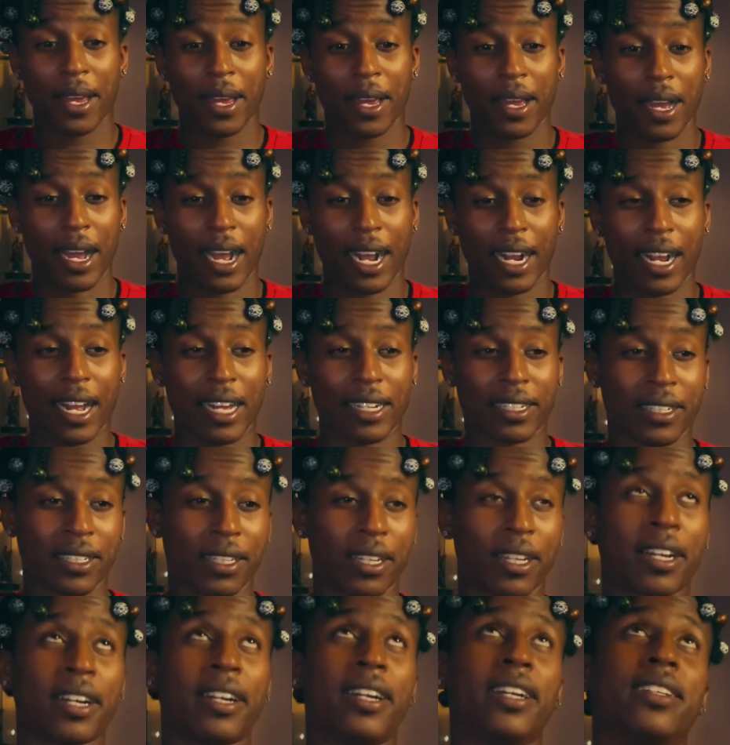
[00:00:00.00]
I got to
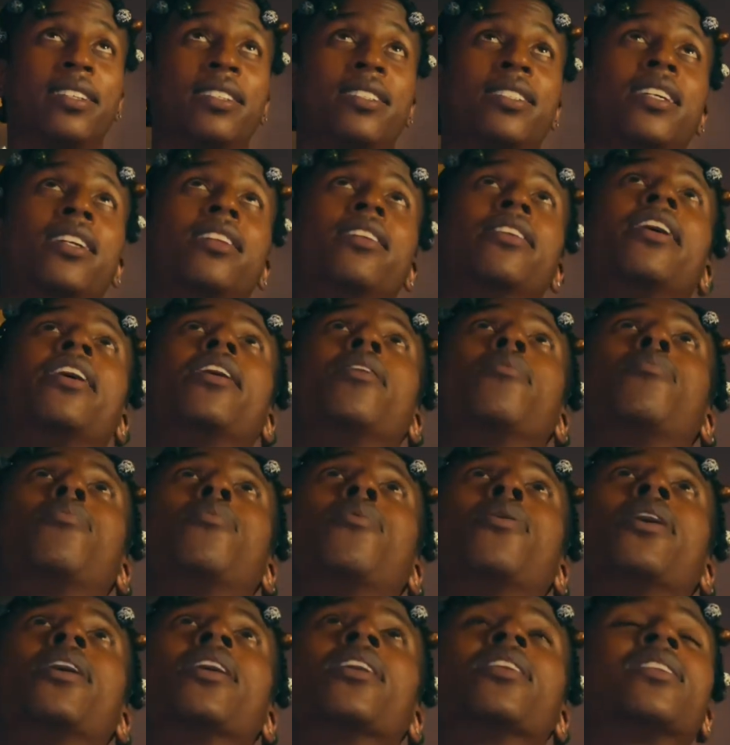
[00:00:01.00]
looking at the ceiling at a
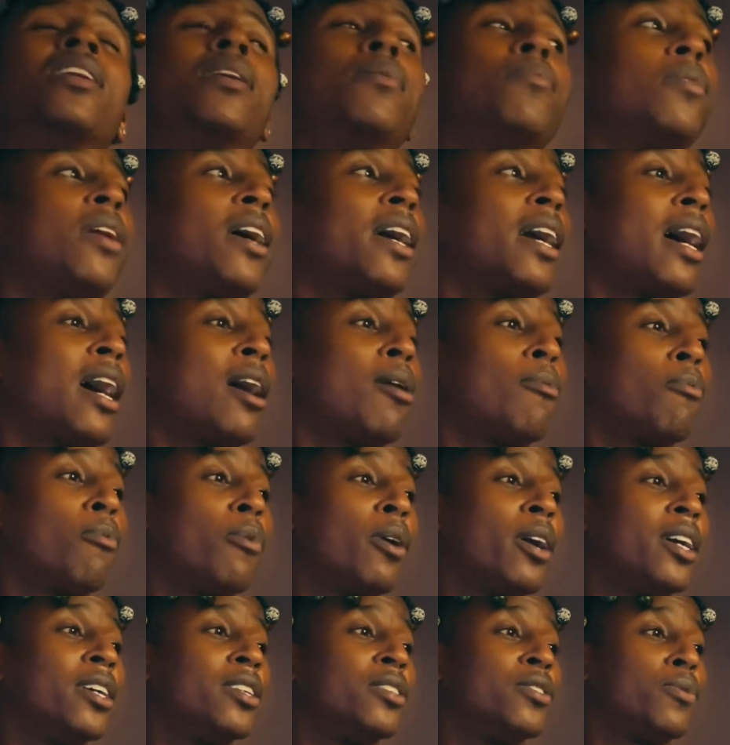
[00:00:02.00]
point because I'm like, I'm
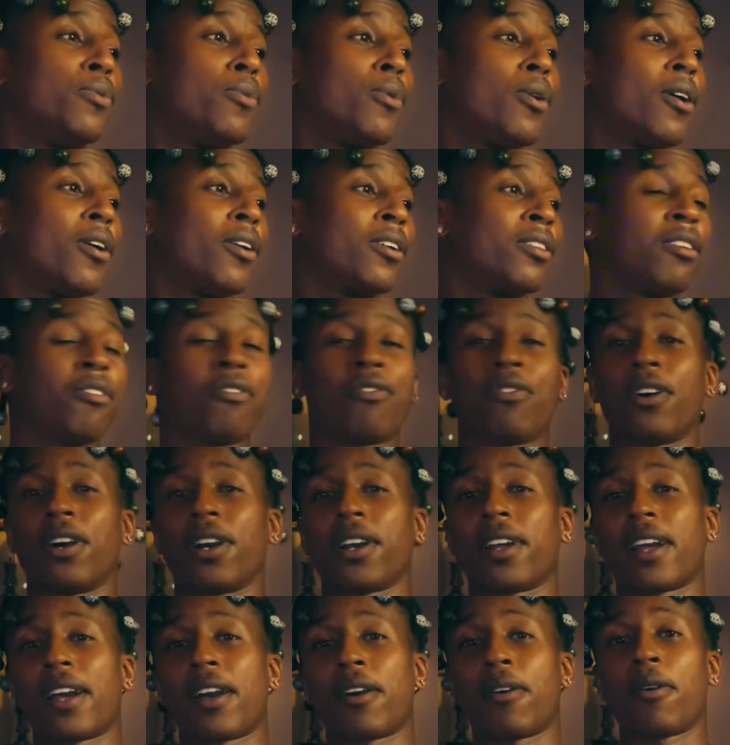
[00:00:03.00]
ready to walk the
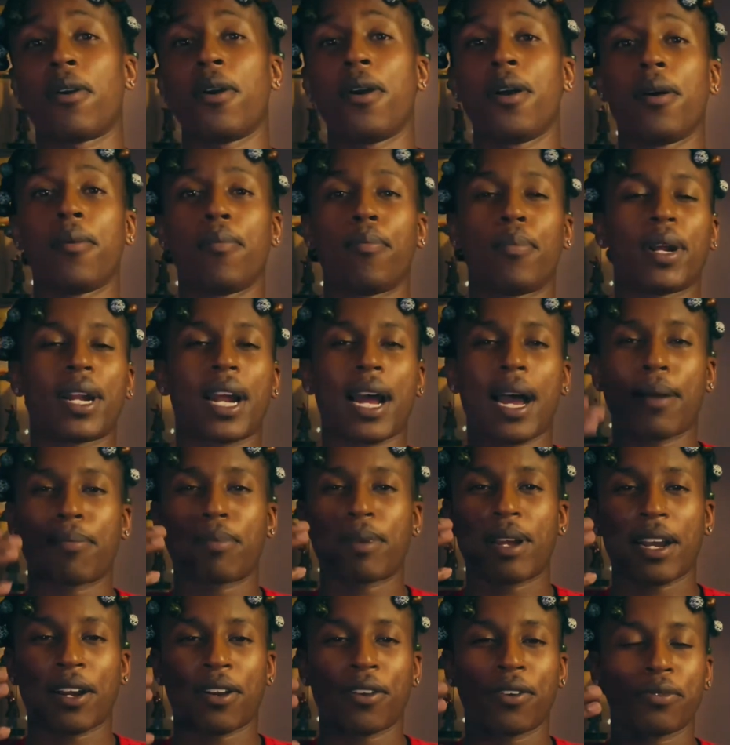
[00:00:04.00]
fuck out. But I'm
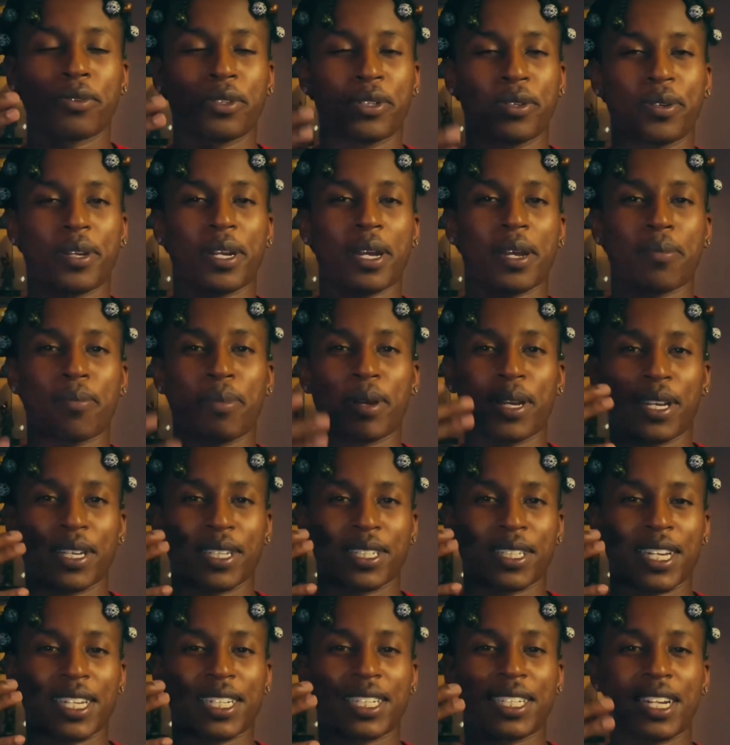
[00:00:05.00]
not going to do that because
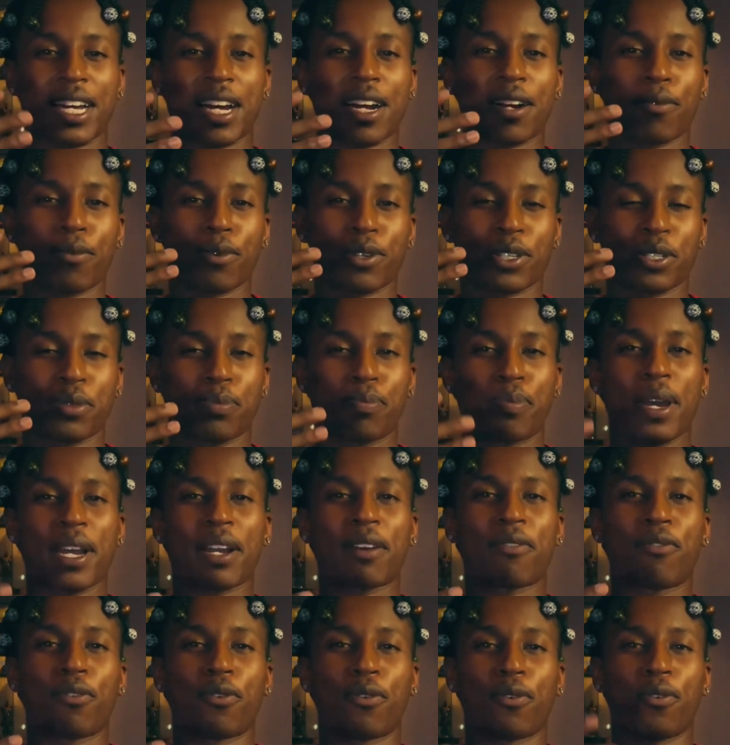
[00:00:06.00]
that's not
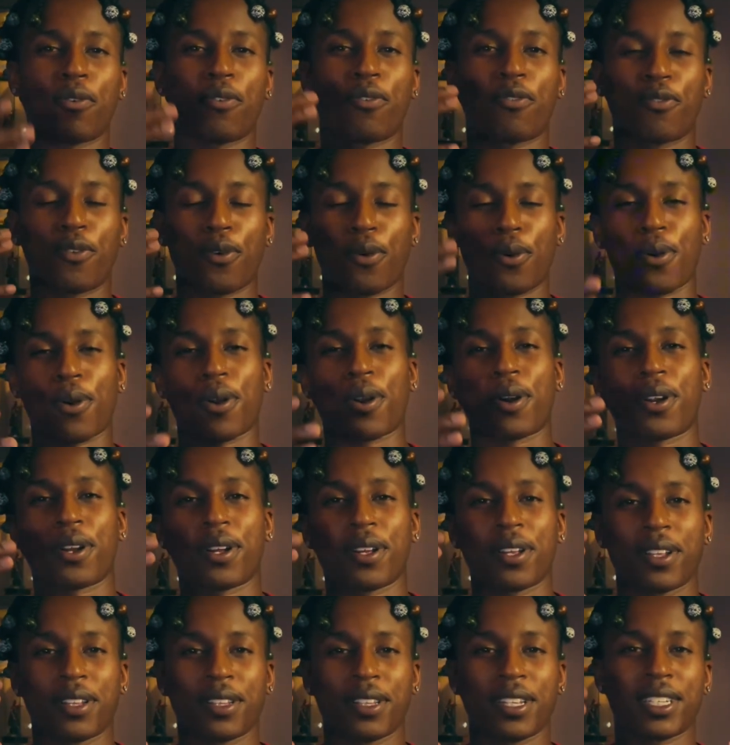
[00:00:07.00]
respectful
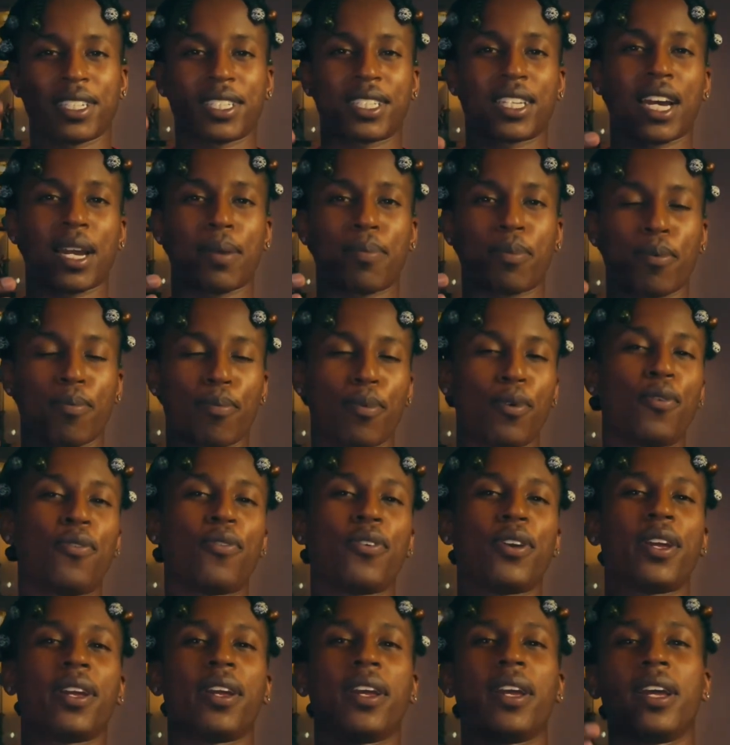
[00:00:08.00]
for this type of
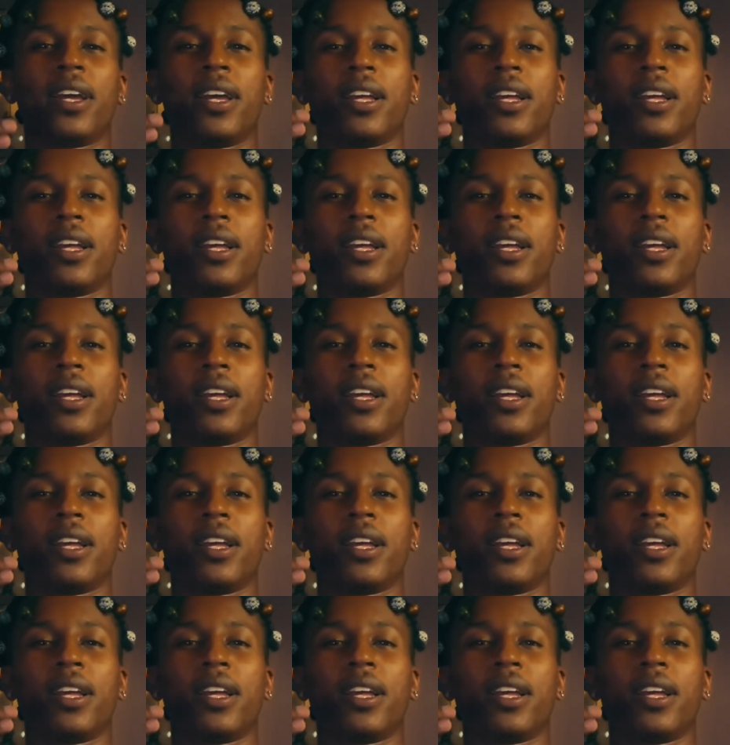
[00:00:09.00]
movie.